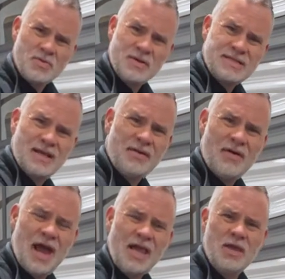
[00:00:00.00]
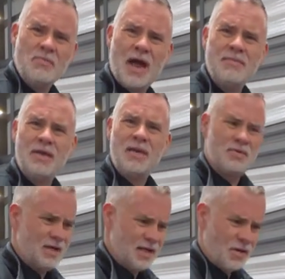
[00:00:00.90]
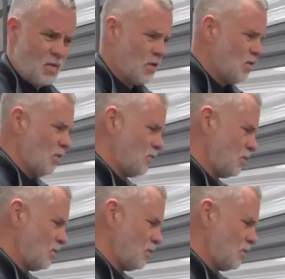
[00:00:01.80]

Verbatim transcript: twisted it right, you might be able to get a cornhole